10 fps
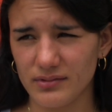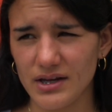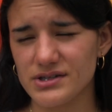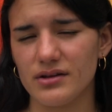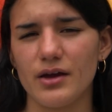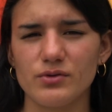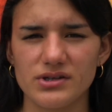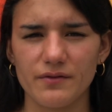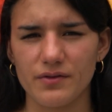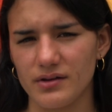each
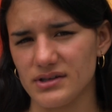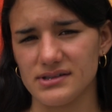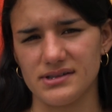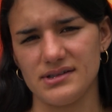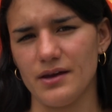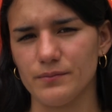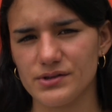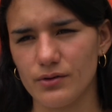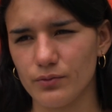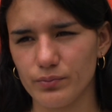language everything is the same.
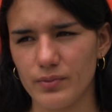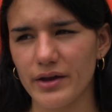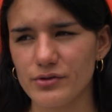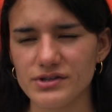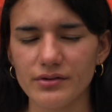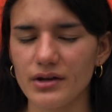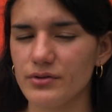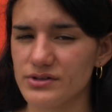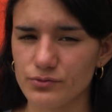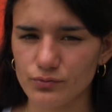So I consider
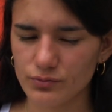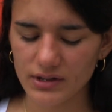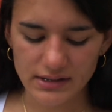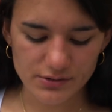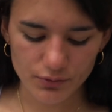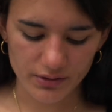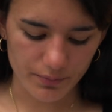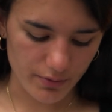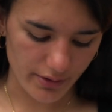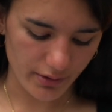that is really
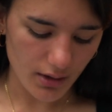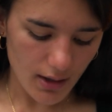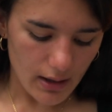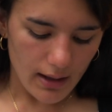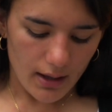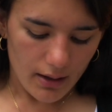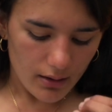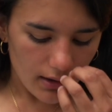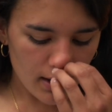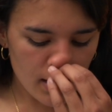important.
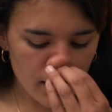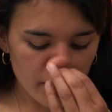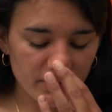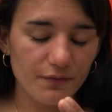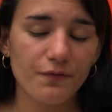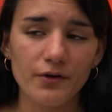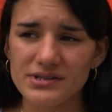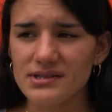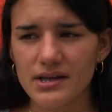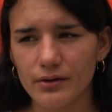
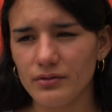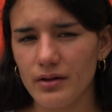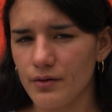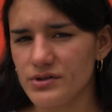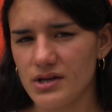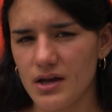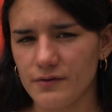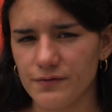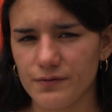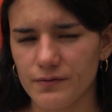First and second language
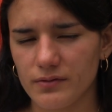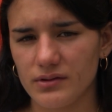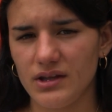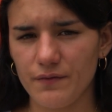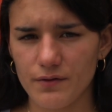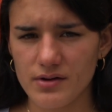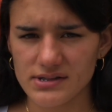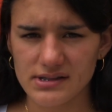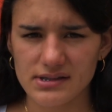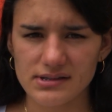have
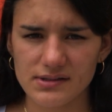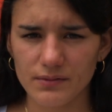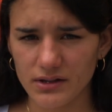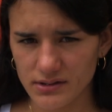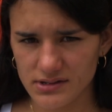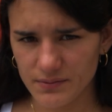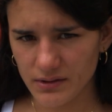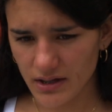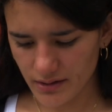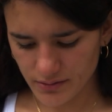differences and
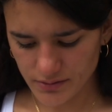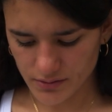similarities.